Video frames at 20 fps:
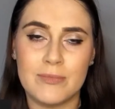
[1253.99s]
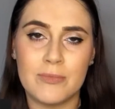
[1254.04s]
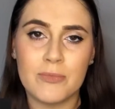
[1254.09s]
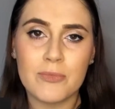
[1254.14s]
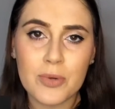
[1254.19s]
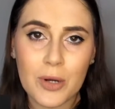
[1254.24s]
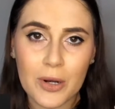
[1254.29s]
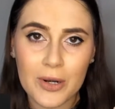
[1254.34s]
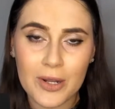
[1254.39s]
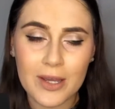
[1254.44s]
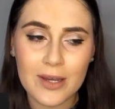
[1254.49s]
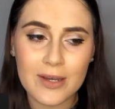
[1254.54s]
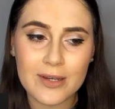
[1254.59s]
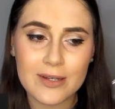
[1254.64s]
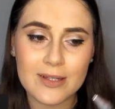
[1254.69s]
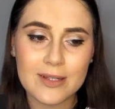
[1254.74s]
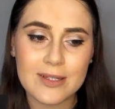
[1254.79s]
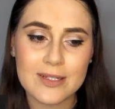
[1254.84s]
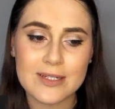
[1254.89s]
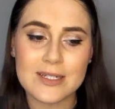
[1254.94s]

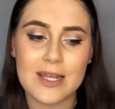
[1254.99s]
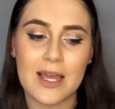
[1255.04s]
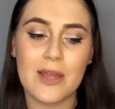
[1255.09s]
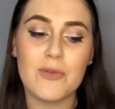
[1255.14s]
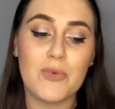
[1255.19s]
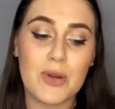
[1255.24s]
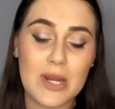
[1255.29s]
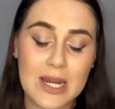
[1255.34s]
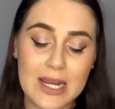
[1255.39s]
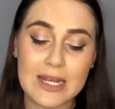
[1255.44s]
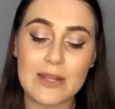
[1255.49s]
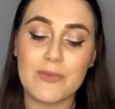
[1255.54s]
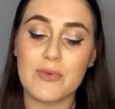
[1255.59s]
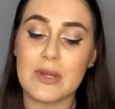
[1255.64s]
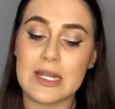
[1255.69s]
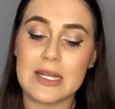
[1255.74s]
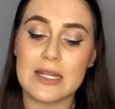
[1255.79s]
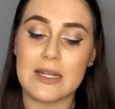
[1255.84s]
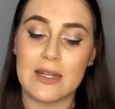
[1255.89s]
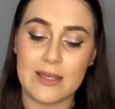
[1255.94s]
product. I really,
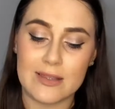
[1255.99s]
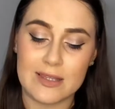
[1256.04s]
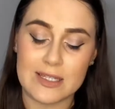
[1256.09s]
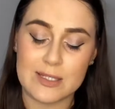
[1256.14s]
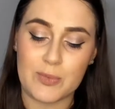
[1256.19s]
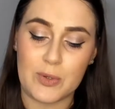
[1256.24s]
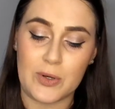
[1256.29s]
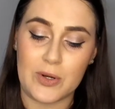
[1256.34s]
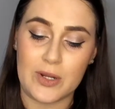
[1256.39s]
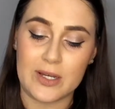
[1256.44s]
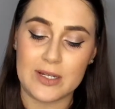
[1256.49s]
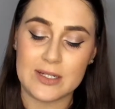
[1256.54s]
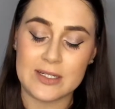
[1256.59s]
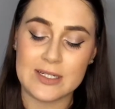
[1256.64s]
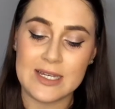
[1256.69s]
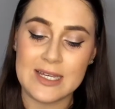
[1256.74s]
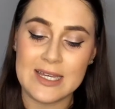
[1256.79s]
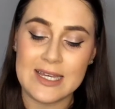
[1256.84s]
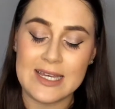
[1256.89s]
really like this product.